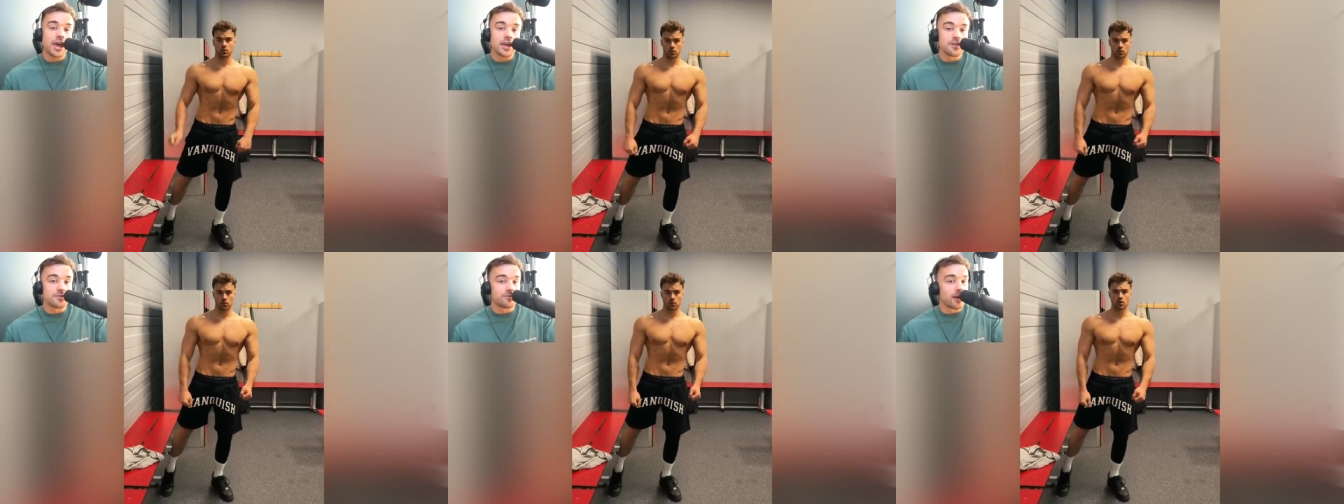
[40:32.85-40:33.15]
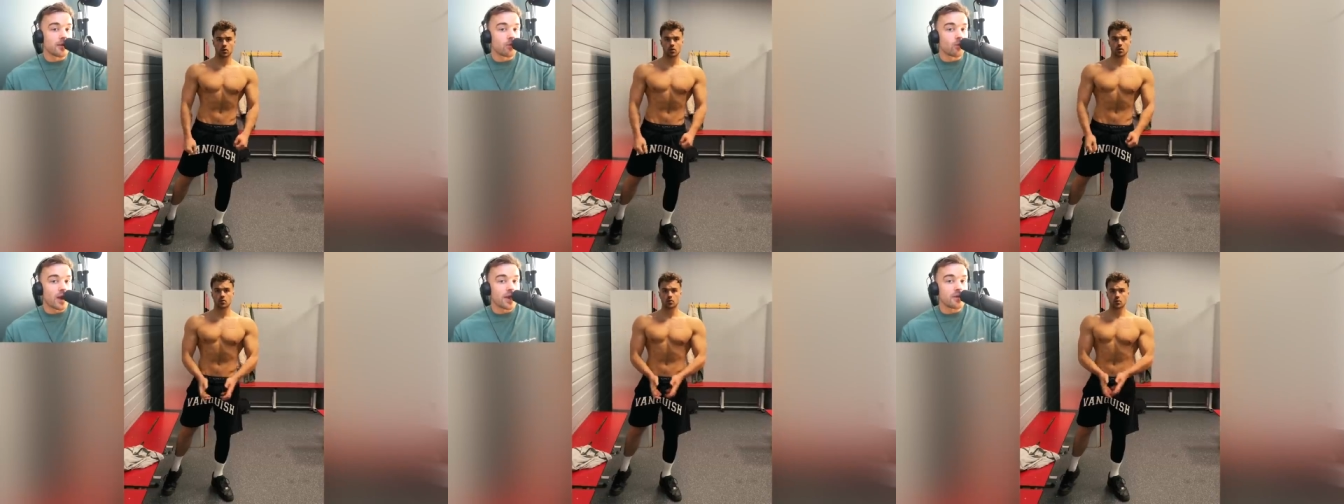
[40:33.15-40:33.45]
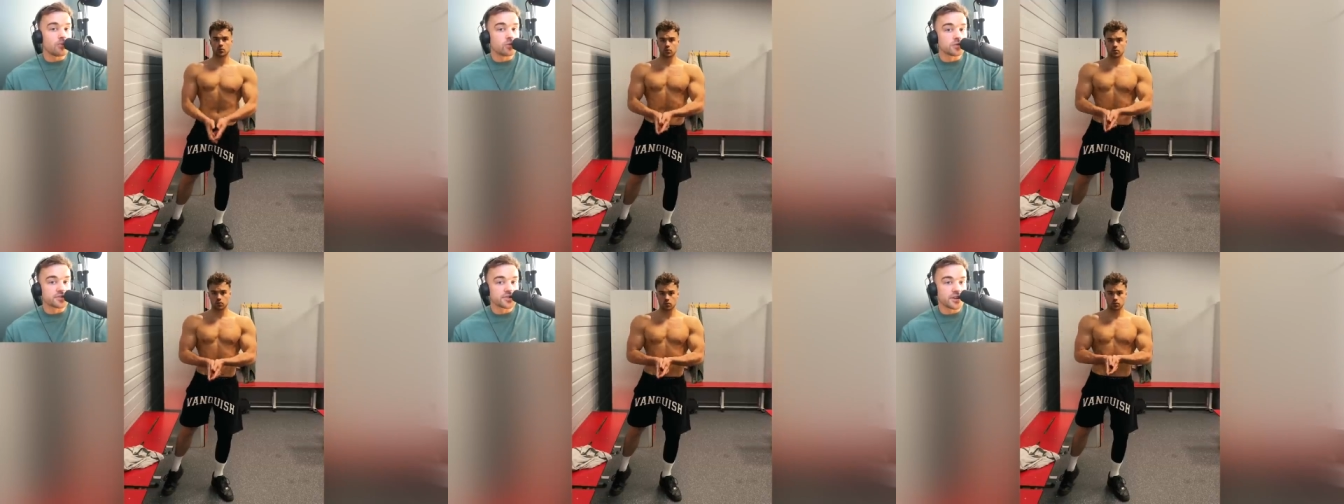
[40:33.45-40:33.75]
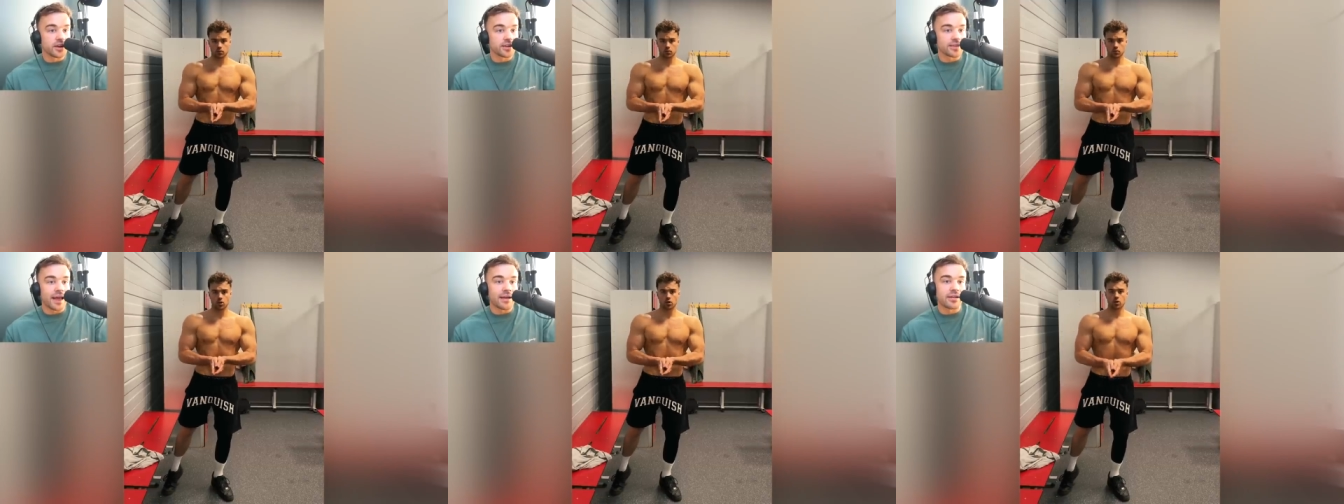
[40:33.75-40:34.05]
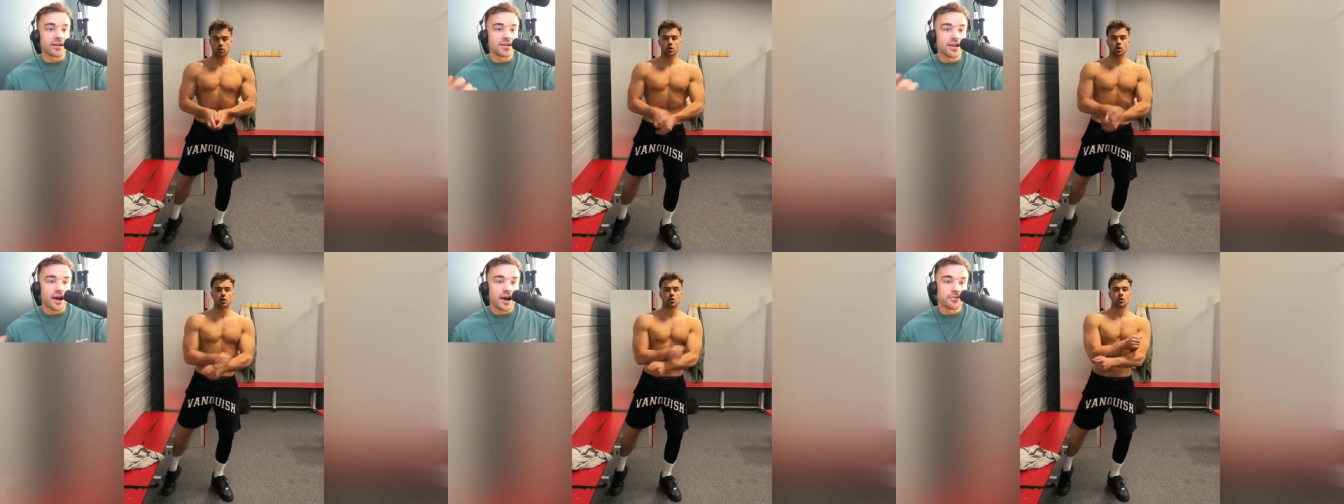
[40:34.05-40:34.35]
If my weight wasn't going
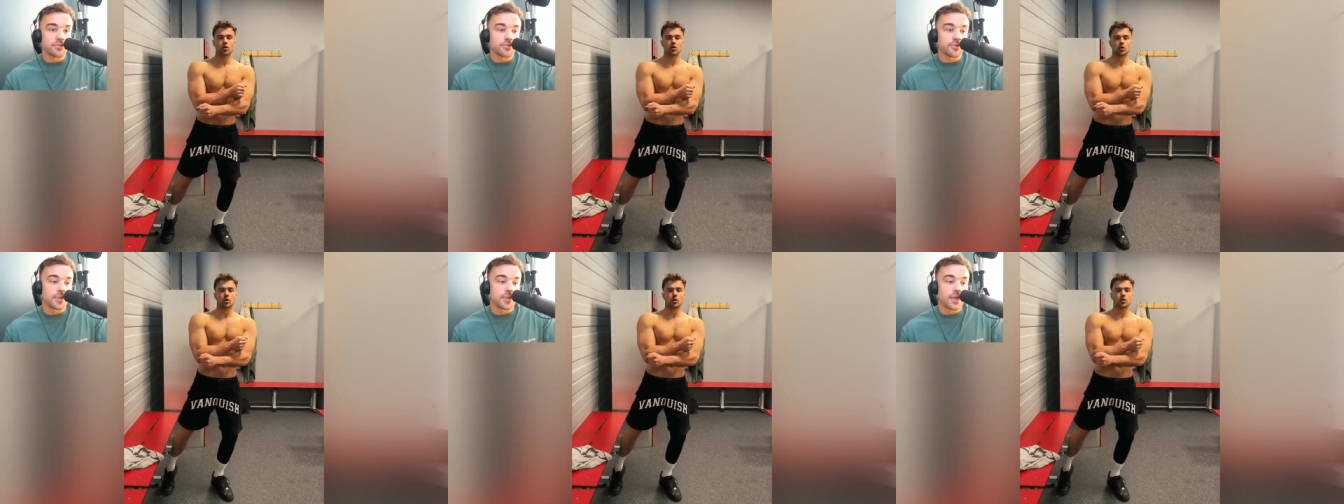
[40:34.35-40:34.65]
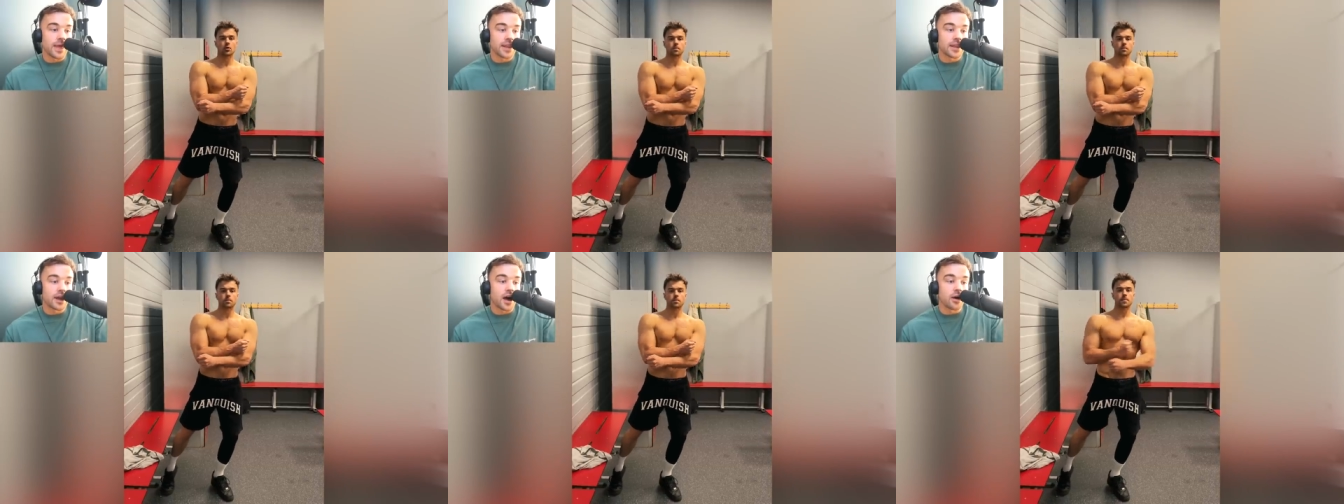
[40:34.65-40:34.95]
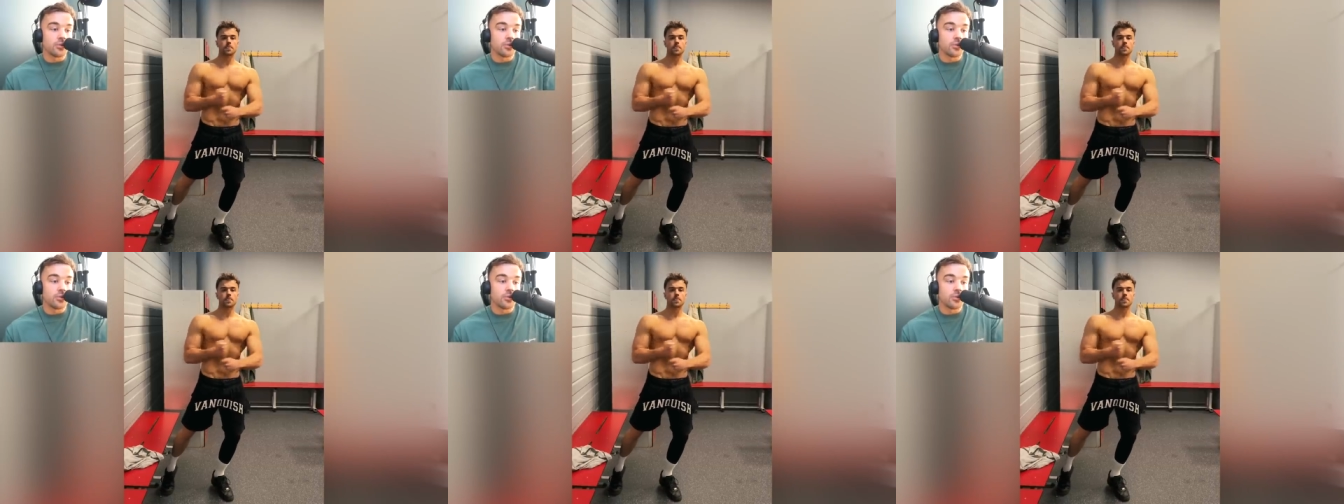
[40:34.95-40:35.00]
down enough, then